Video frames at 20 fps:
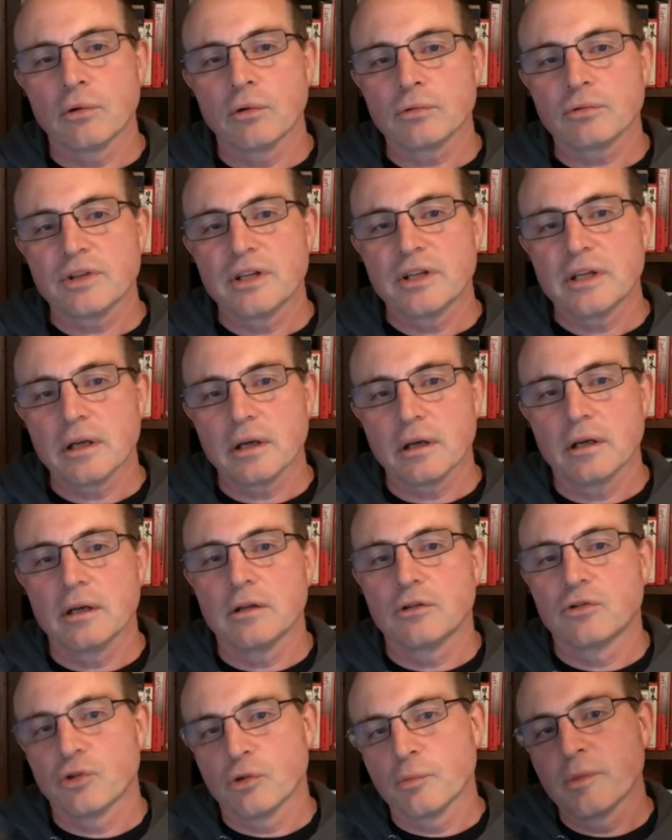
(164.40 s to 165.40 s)
Do
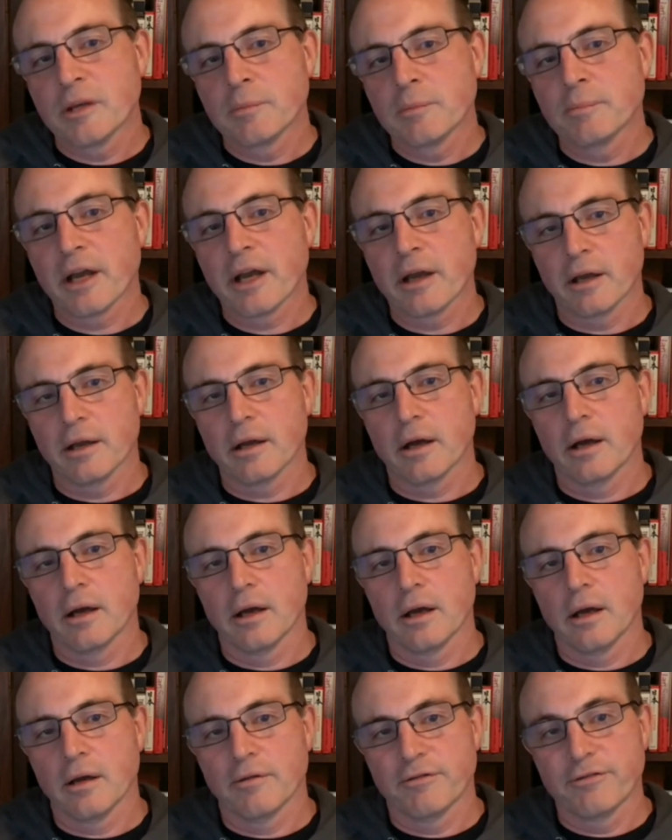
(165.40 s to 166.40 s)
you mean
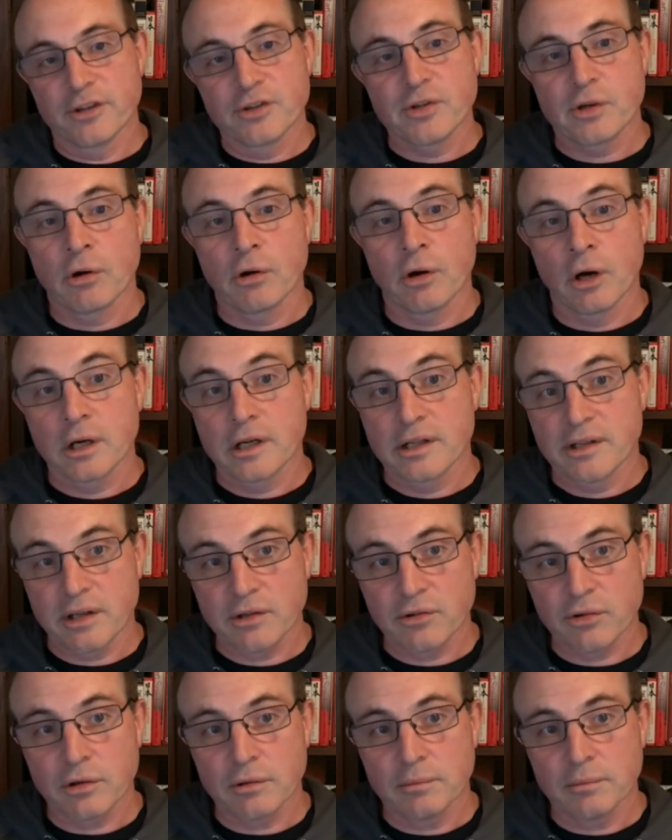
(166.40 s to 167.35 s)
by physical architecture?